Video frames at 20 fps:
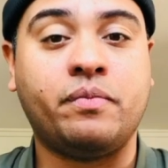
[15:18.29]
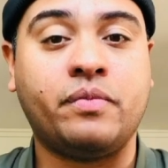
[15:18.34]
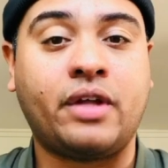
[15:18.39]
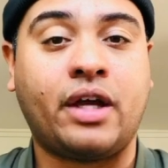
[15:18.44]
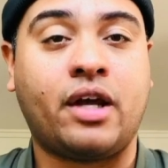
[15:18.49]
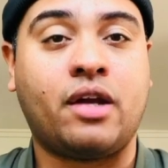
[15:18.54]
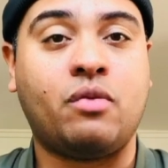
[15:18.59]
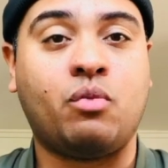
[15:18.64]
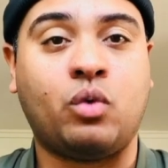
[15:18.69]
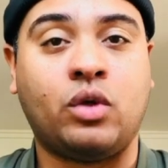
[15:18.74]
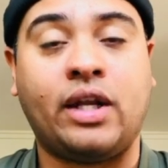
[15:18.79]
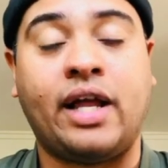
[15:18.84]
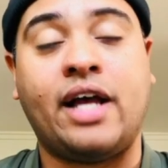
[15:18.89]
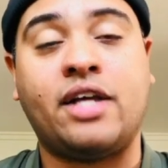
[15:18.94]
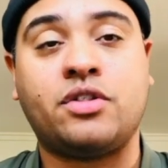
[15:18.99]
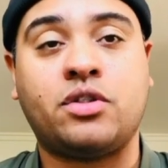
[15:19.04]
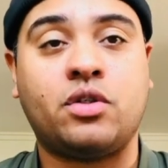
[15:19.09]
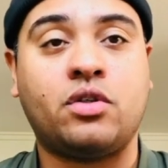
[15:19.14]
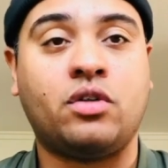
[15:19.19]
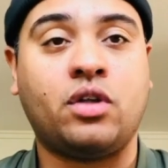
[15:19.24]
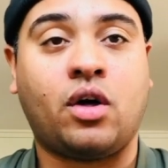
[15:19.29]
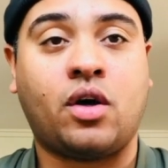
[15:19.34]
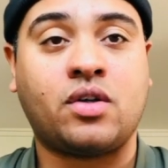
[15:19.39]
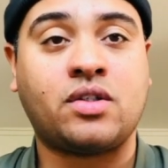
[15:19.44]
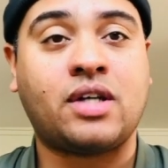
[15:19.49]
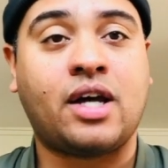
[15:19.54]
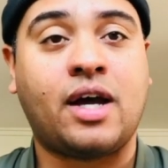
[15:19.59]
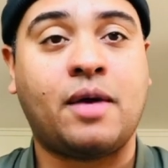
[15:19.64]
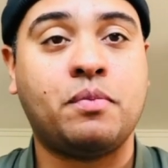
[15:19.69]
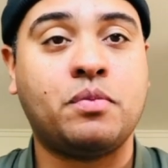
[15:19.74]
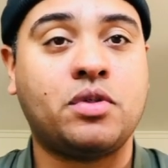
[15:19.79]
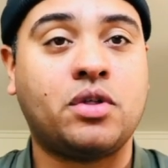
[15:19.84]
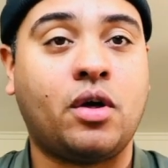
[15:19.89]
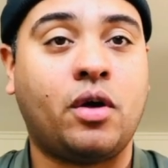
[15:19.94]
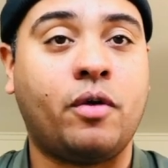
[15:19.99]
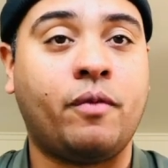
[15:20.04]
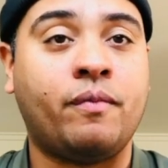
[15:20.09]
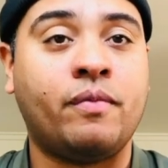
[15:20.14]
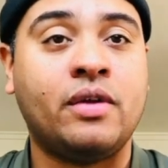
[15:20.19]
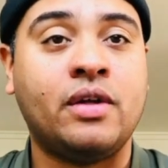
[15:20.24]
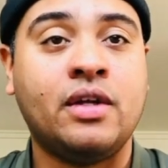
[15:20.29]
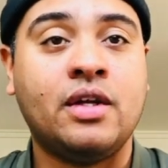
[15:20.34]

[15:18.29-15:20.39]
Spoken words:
that will last you a long time. So